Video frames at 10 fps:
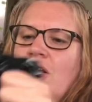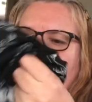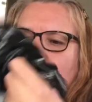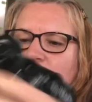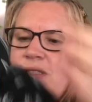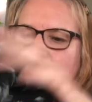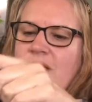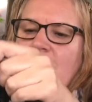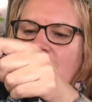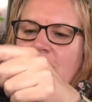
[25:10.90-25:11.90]
so
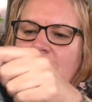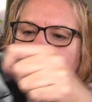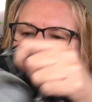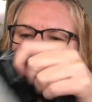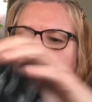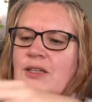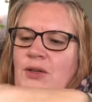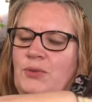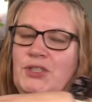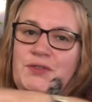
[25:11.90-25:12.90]
excited.
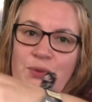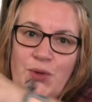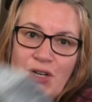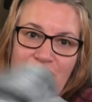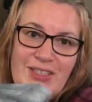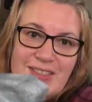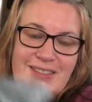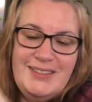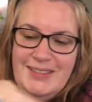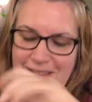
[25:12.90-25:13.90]
What if it
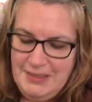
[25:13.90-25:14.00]
works?